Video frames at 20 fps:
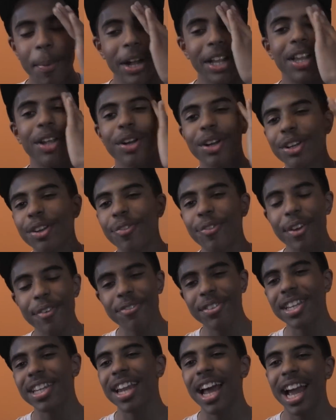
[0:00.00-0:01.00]
But there's
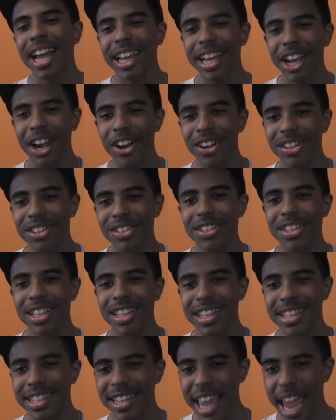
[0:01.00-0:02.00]
59 characters
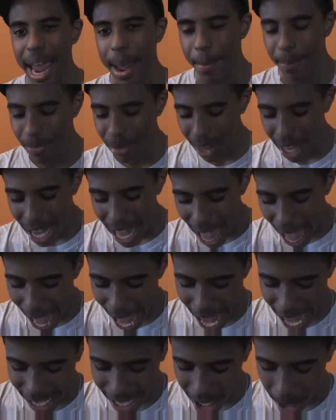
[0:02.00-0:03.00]
in this game,
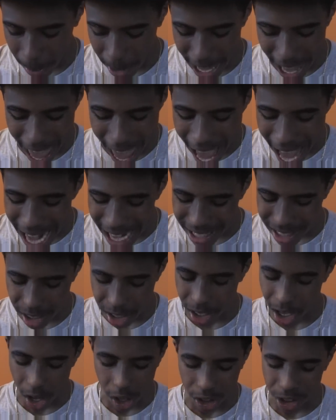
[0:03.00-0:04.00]
and it
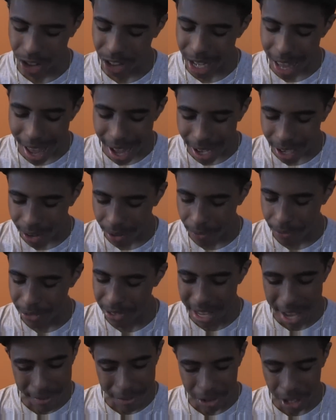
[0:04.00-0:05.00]
adds a lot
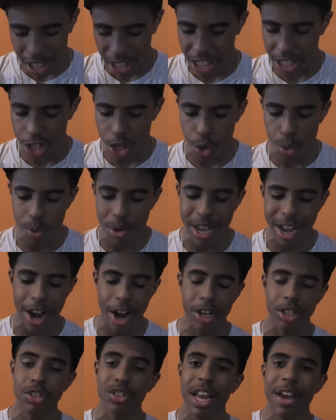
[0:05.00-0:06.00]
of definitely new
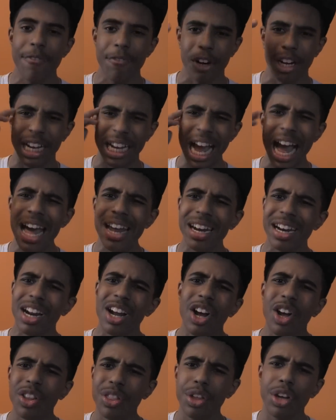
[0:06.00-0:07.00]
characters. I forgot
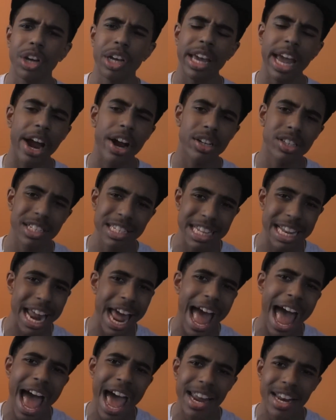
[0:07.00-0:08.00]
the characters that
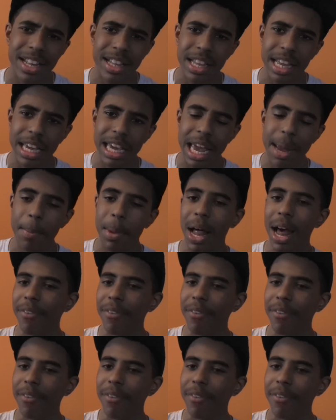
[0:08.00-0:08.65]
I added in the game.